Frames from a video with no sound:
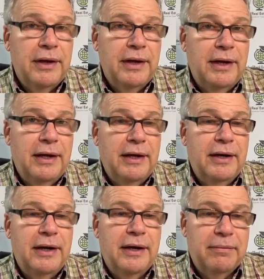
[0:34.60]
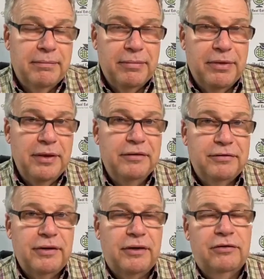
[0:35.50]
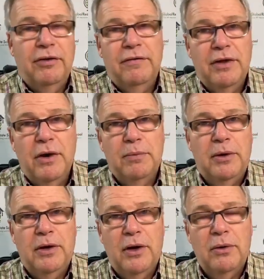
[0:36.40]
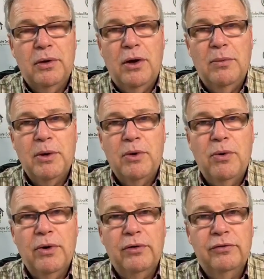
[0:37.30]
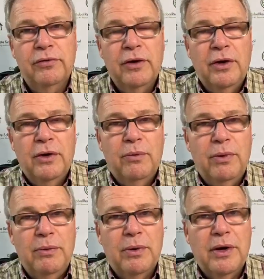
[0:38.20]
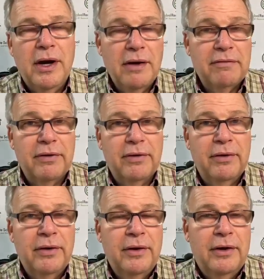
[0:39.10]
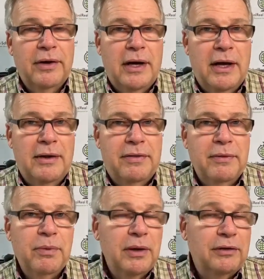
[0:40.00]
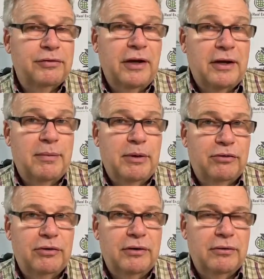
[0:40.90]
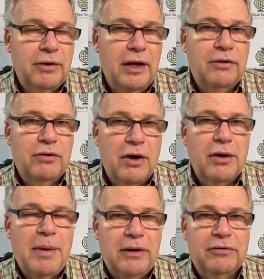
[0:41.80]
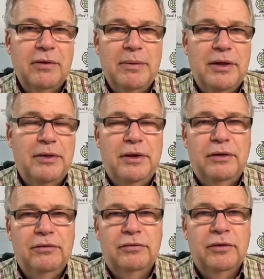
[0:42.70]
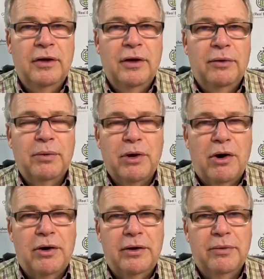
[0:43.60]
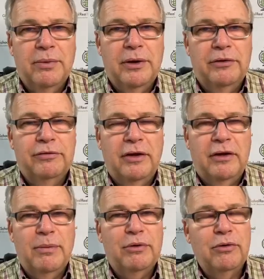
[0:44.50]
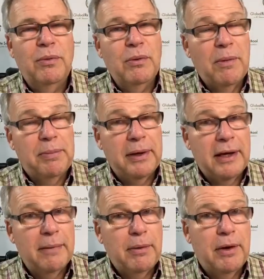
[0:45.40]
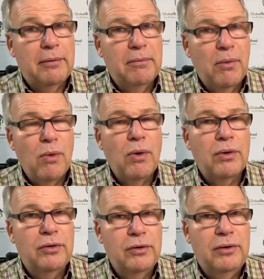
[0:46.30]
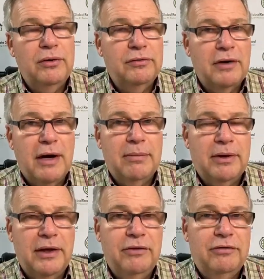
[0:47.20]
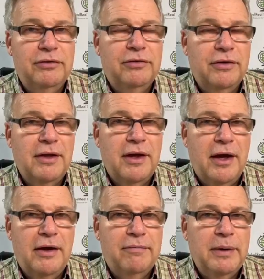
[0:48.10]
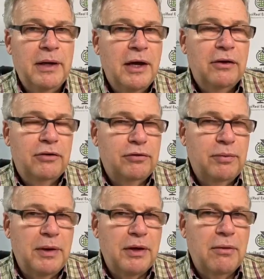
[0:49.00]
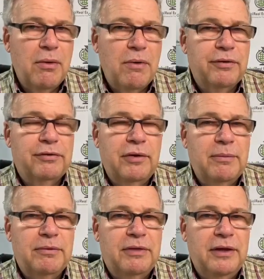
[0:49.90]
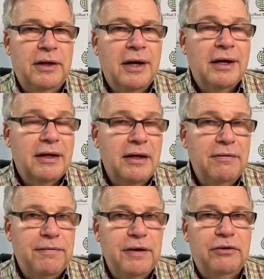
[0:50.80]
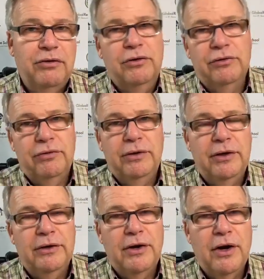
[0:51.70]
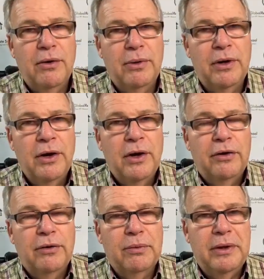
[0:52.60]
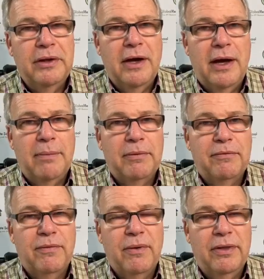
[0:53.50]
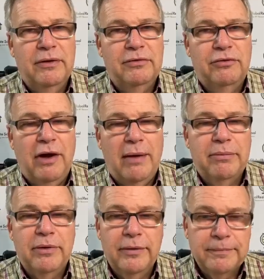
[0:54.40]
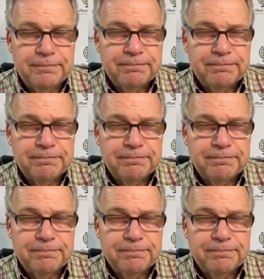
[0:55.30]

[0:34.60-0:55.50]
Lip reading: in this section of the Oklahoma course, we will cover the Real Estate Commission and talk about some of the things regarding the Real Estate Commission. We will pick up on more duties and obligations that they have, but just want to go over some of the key features you need to know and to recap for this chapter.